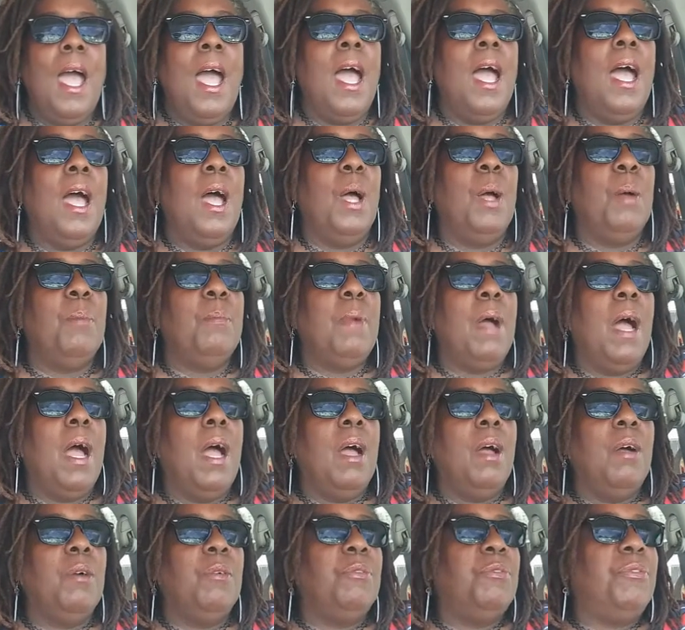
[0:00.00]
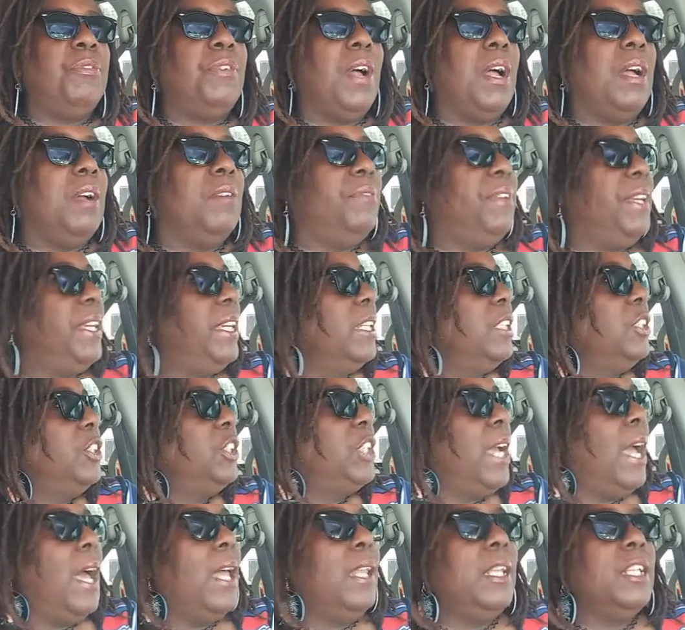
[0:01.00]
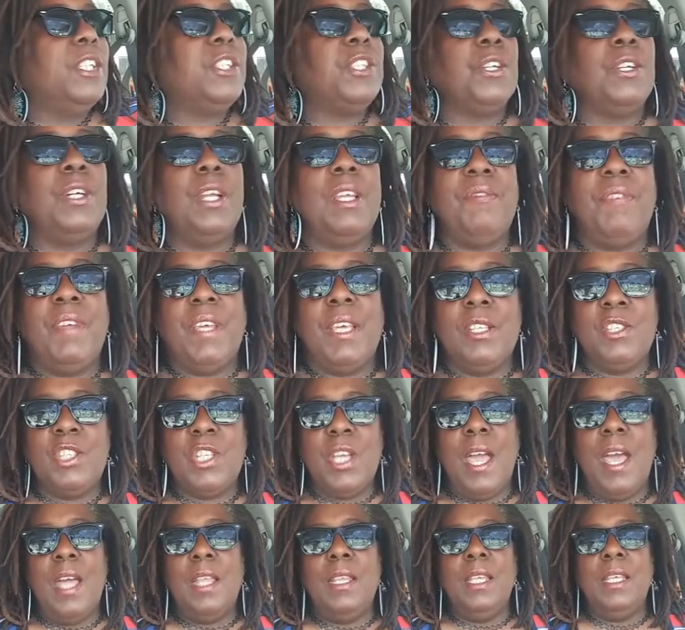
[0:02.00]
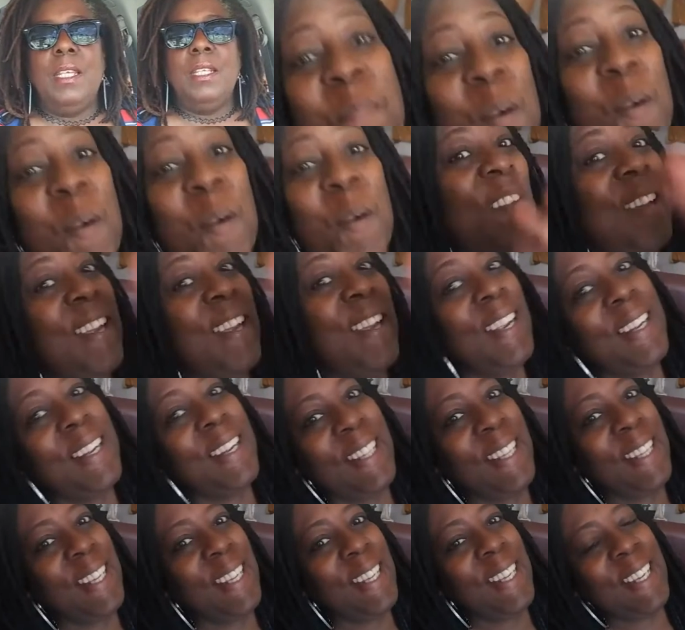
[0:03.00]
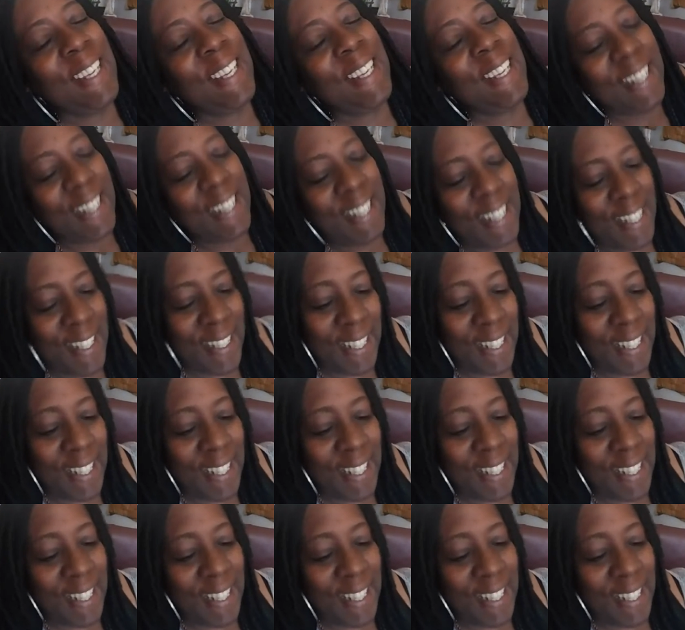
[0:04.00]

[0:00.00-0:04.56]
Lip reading: we navigate this crazy life we all live in? See you then.